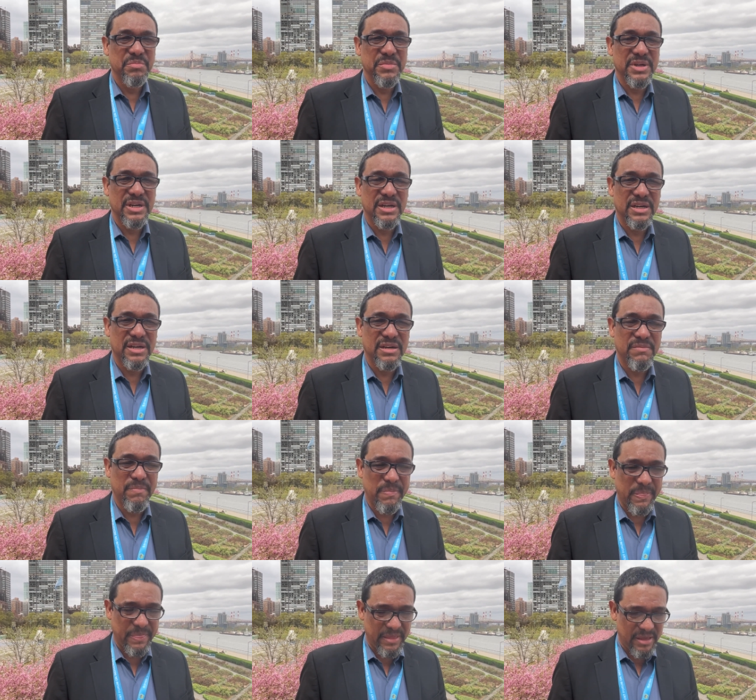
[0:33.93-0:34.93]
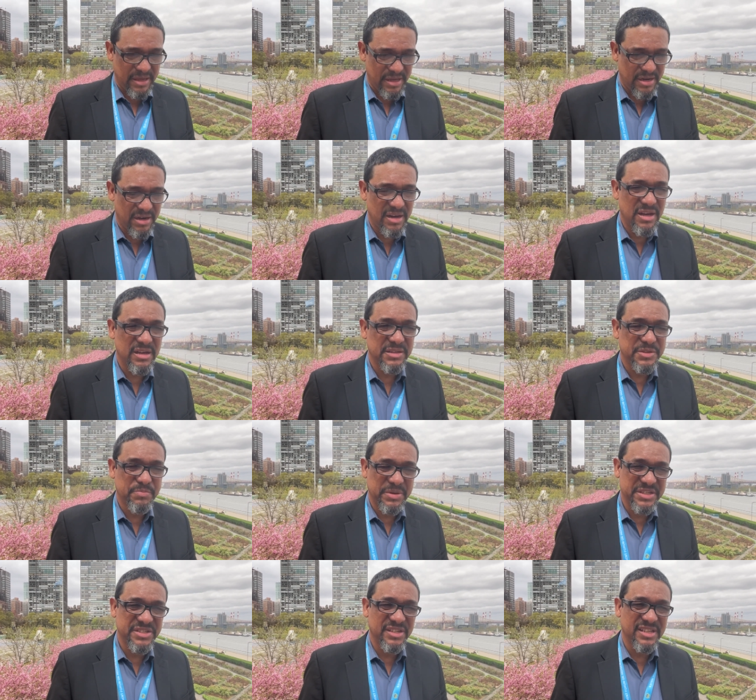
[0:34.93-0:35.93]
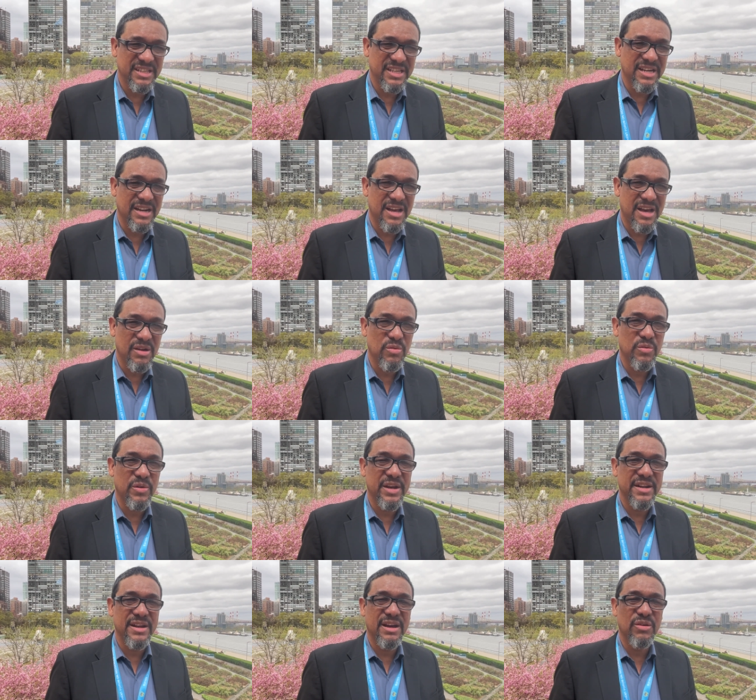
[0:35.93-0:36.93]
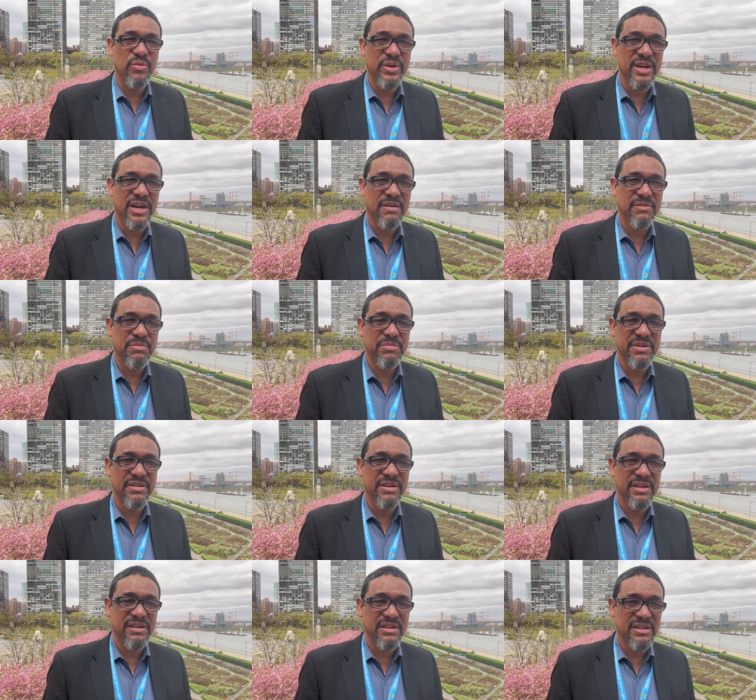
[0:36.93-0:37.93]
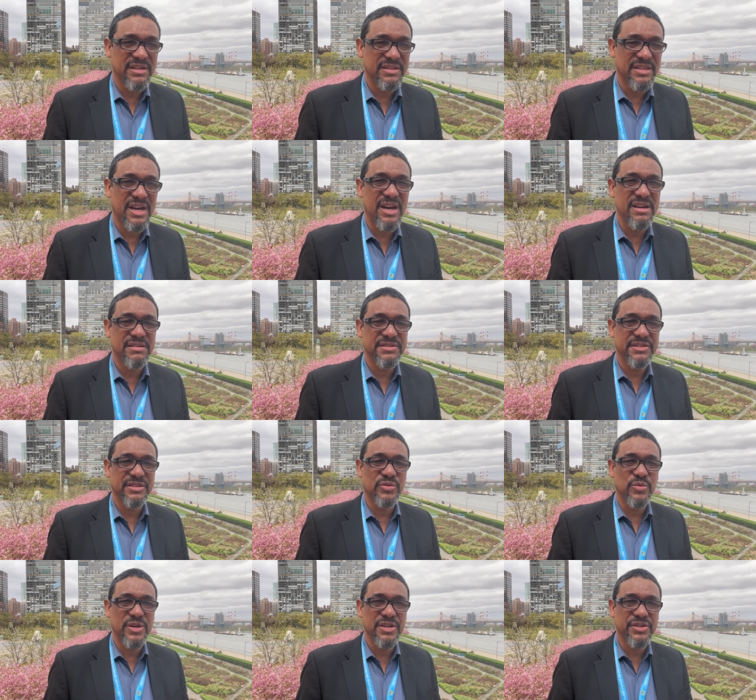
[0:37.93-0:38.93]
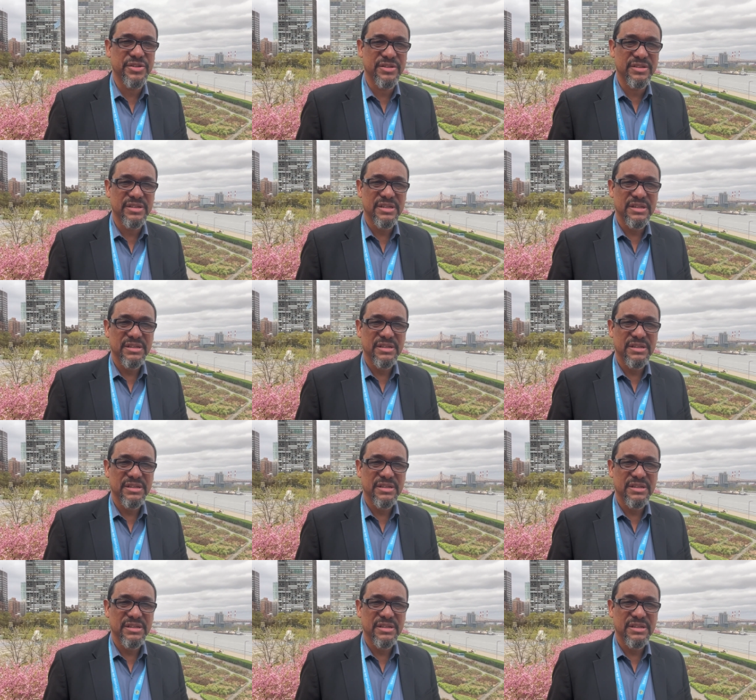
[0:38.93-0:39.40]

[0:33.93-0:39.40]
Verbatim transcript: Um, and uh, especially in Nicaragua right now, we have a very uh, dire situation.